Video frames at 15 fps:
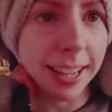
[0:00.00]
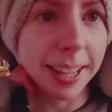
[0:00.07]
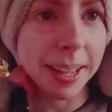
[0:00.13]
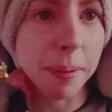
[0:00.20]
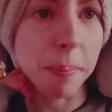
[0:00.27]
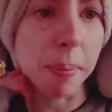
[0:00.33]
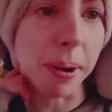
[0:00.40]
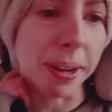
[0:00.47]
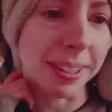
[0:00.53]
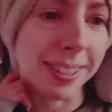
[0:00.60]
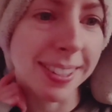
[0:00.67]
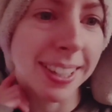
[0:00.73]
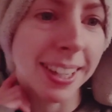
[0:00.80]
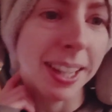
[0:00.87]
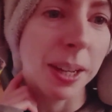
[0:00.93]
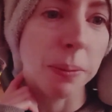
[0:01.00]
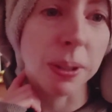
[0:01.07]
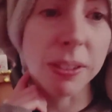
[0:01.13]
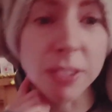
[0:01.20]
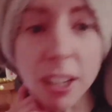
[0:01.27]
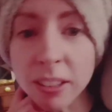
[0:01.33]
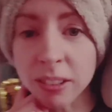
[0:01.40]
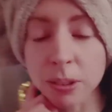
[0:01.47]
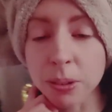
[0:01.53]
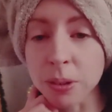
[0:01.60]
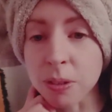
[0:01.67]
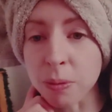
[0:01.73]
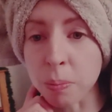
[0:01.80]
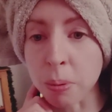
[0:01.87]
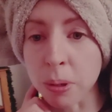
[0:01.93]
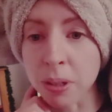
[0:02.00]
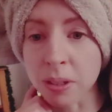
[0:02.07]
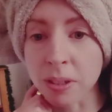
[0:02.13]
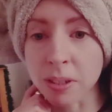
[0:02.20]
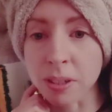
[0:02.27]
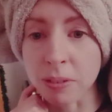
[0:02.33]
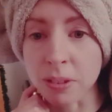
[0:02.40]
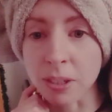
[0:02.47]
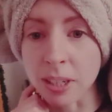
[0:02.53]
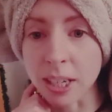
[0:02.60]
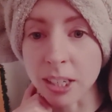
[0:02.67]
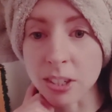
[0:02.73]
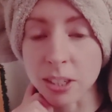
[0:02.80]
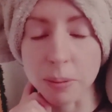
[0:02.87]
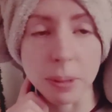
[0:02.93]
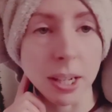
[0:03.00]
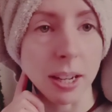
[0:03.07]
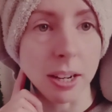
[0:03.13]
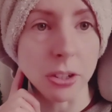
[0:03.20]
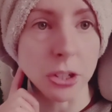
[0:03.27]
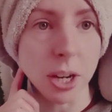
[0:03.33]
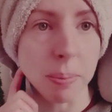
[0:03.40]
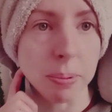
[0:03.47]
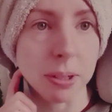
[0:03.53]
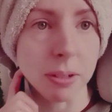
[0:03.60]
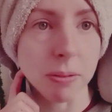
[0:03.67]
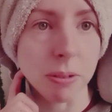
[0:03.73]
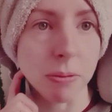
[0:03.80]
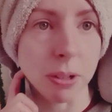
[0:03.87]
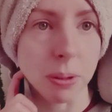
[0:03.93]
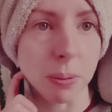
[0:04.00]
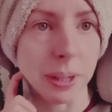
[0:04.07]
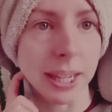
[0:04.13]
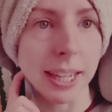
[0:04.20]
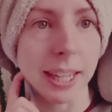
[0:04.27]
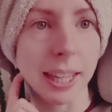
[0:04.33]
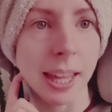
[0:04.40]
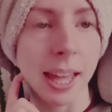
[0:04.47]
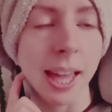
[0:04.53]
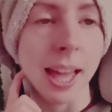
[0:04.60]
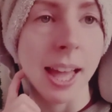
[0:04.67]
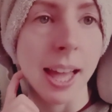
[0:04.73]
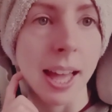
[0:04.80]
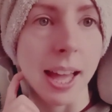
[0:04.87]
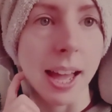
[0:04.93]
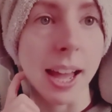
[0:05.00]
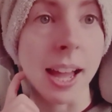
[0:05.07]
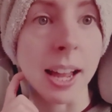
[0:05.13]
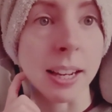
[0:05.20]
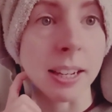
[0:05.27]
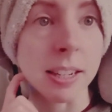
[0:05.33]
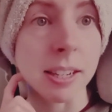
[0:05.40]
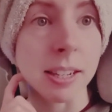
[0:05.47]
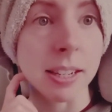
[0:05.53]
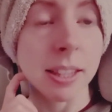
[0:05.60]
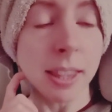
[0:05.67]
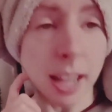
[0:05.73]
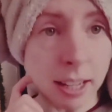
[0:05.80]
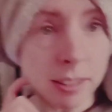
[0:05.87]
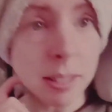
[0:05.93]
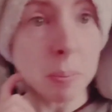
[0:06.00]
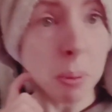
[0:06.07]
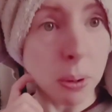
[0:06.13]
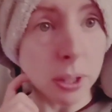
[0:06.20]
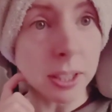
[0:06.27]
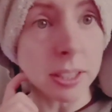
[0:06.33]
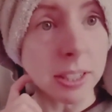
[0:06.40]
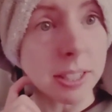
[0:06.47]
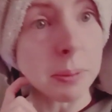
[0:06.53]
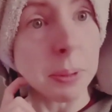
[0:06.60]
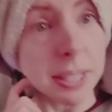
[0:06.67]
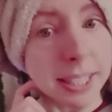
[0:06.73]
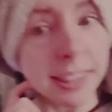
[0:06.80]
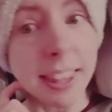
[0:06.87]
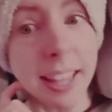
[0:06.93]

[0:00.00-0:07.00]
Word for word: but we've gotten loads of important stuff done actually. We got our shopping done for the week and that's important and we did that.